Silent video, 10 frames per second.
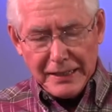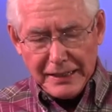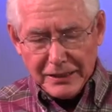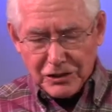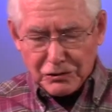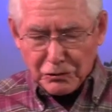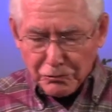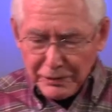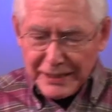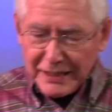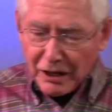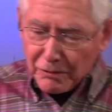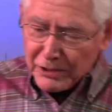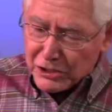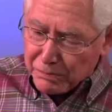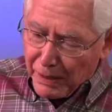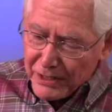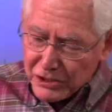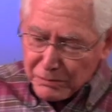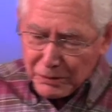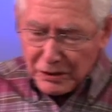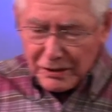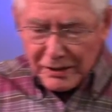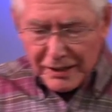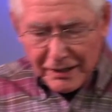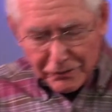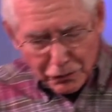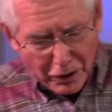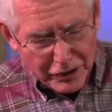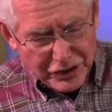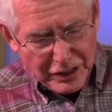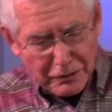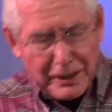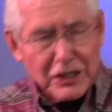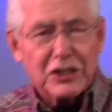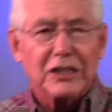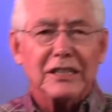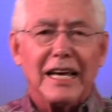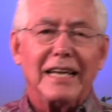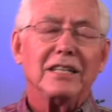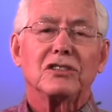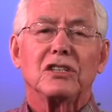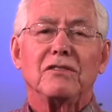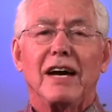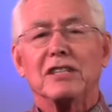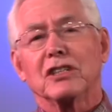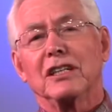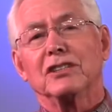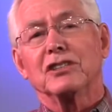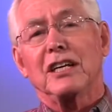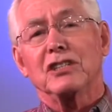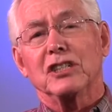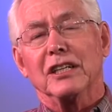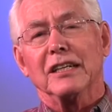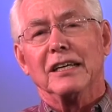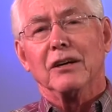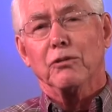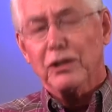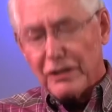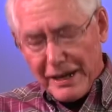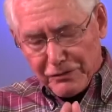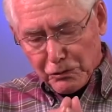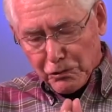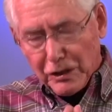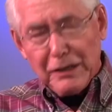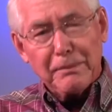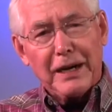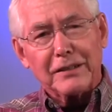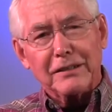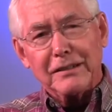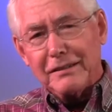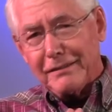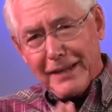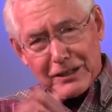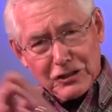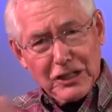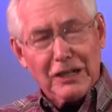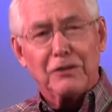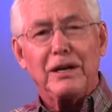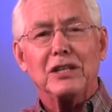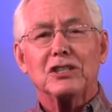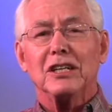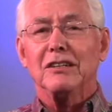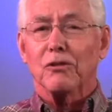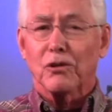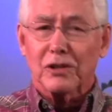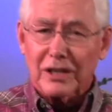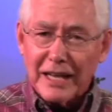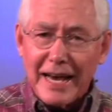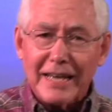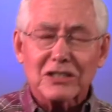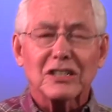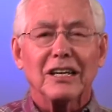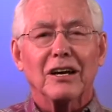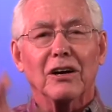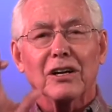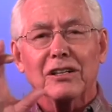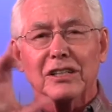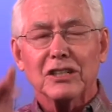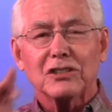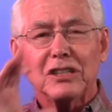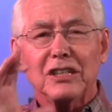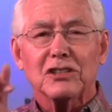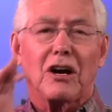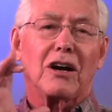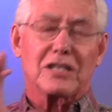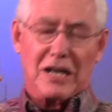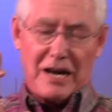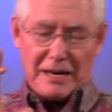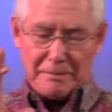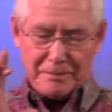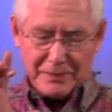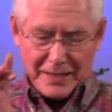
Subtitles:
is, we are responsible for our generation and its evangelization. We don't have to worry about next generation or the last. This is our time.